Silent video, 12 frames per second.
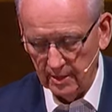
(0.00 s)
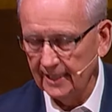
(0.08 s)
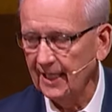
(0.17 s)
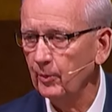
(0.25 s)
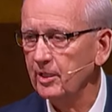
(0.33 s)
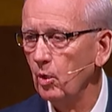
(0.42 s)
And
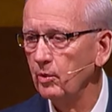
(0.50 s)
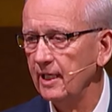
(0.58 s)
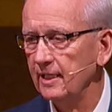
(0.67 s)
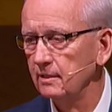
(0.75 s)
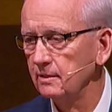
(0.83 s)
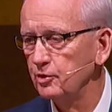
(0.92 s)
that we don't
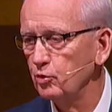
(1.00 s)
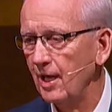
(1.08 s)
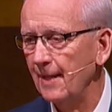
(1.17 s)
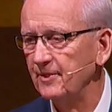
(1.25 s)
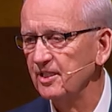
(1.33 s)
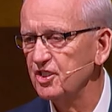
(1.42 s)
get
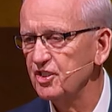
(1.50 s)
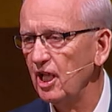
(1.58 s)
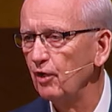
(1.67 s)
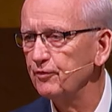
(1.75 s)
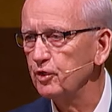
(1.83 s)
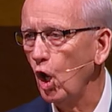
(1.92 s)
trapped in
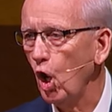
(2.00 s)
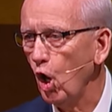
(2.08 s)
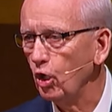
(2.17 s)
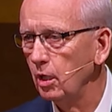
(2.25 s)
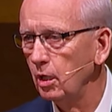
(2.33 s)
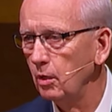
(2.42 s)
self
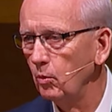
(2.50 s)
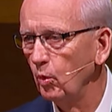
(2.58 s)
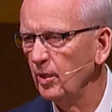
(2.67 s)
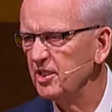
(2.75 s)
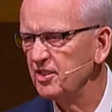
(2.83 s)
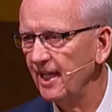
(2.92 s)
talk where
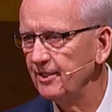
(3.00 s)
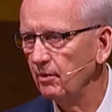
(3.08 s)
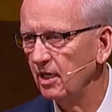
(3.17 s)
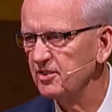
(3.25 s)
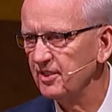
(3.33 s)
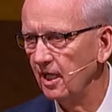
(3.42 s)
we say to
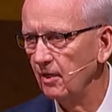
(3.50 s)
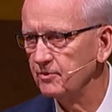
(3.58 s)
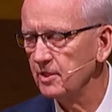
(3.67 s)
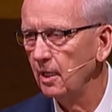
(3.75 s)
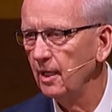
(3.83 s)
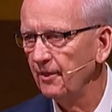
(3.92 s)

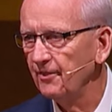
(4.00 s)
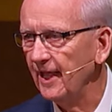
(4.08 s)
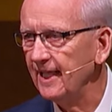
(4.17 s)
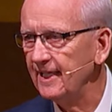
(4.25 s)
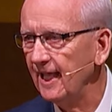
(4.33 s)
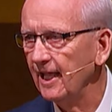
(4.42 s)
ourselves,
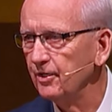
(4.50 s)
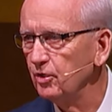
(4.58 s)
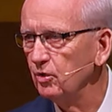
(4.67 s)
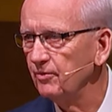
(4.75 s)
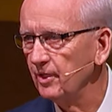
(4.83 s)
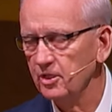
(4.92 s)
they can't
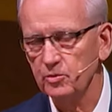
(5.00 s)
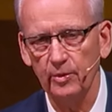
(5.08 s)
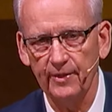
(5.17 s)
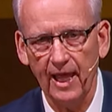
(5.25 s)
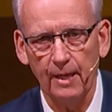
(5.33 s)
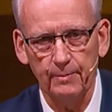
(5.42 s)
do this
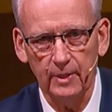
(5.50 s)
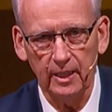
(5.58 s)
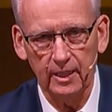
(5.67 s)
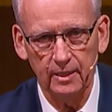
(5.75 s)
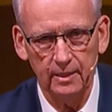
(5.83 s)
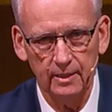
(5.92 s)
without me.